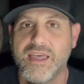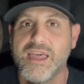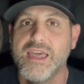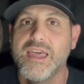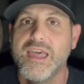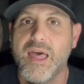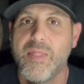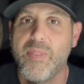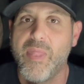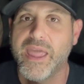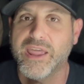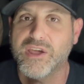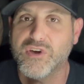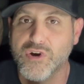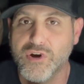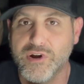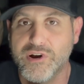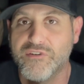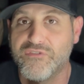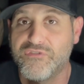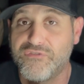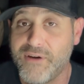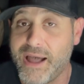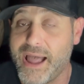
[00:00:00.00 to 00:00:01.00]
And they could
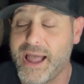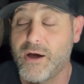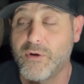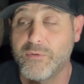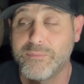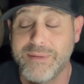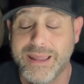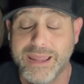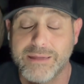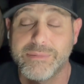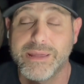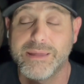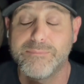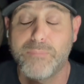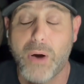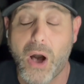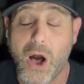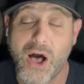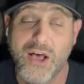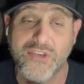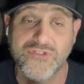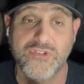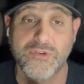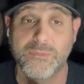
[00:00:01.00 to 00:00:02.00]
have found, maybe,
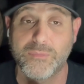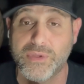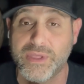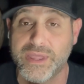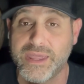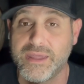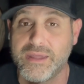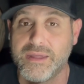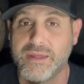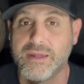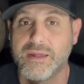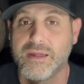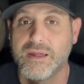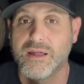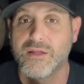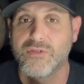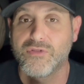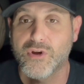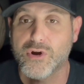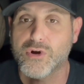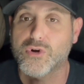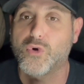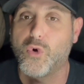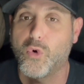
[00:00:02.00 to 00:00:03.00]
possibly,
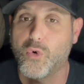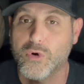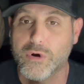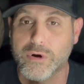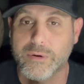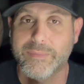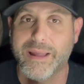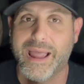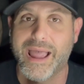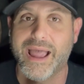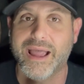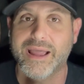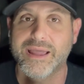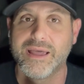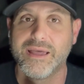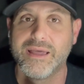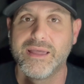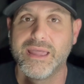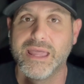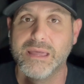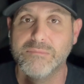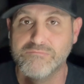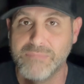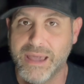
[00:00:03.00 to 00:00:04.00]
their quarterback
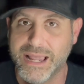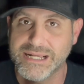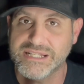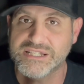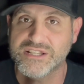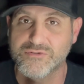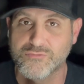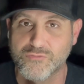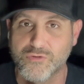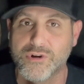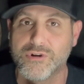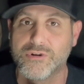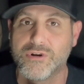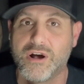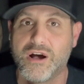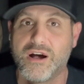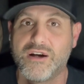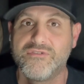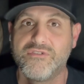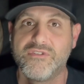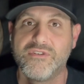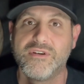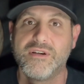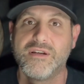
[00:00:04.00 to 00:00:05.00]
in Mason
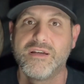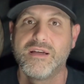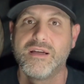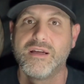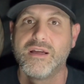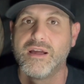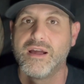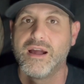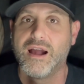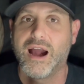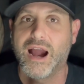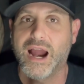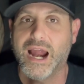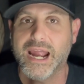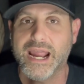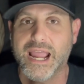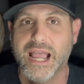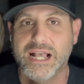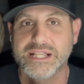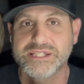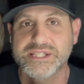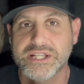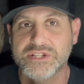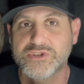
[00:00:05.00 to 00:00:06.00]
Rudolph. All right,
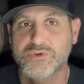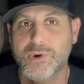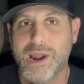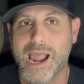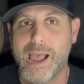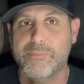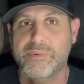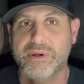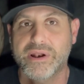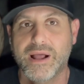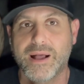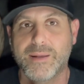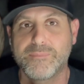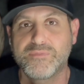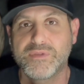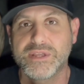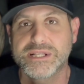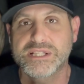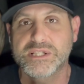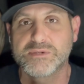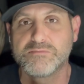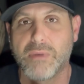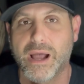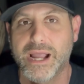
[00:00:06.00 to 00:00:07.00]
guys, let's wrap it up.
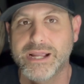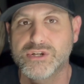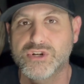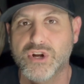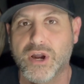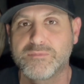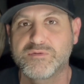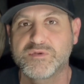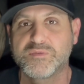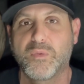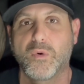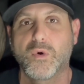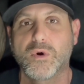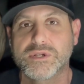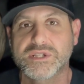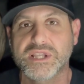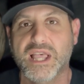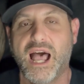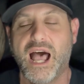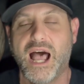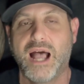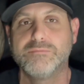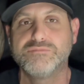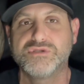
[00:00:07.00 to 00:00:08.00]
This is Mike Drupp Sports.
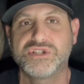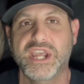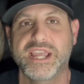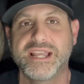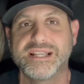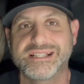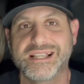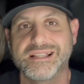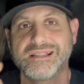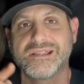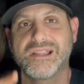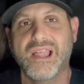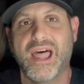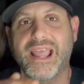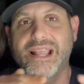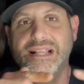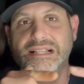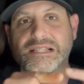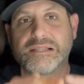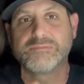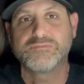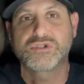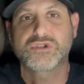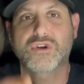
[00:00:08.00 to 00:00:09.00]
I'm Jason. Like,
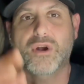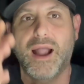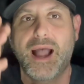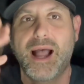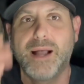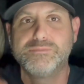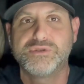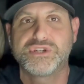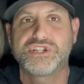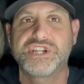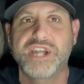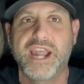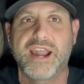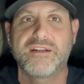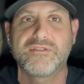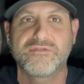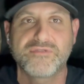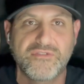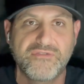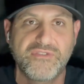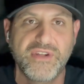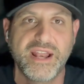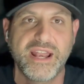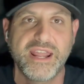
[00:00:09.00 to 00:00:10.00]
subscribe, share
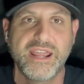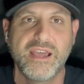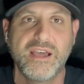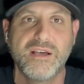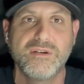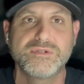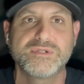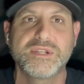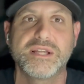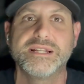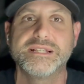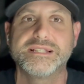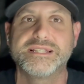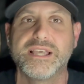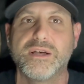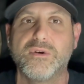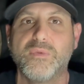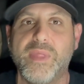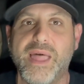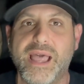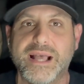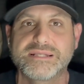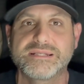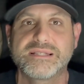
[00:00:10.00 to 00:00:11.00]
the videos. And until
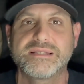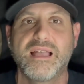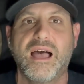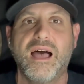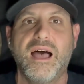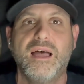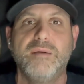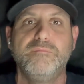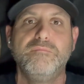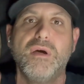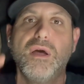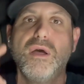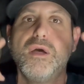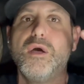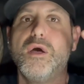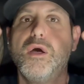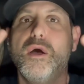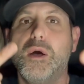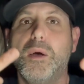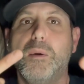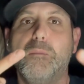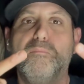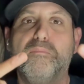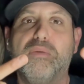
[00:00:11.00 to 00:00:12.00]
next time,
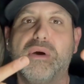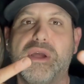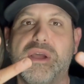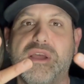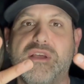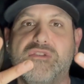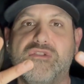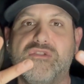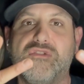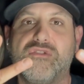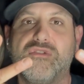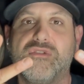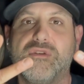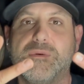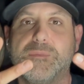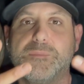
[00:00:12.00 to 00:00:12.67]
peace.